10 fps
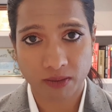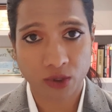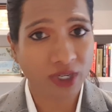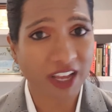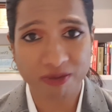
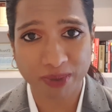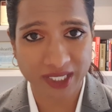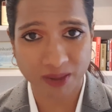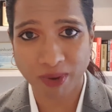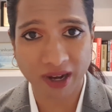Don't have
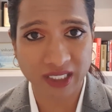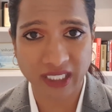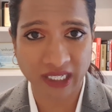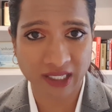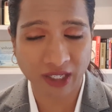pity
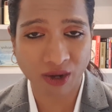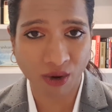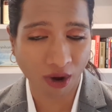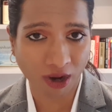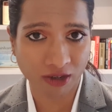parties that
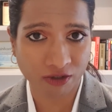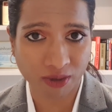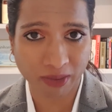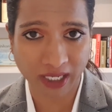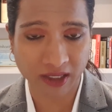go on for
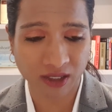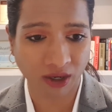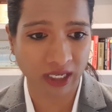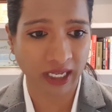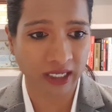months
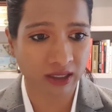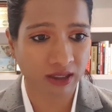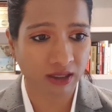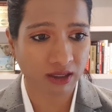on end.